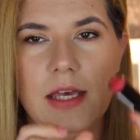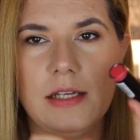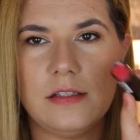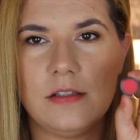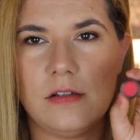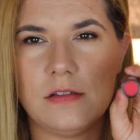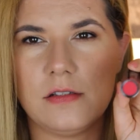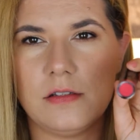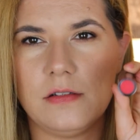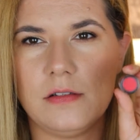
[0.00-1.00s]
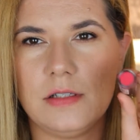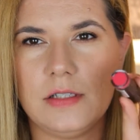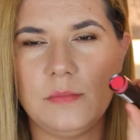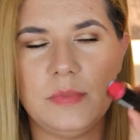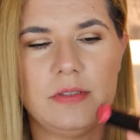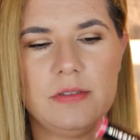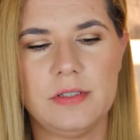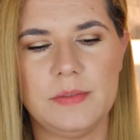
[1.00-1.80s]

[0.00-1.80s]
and it's also a little bit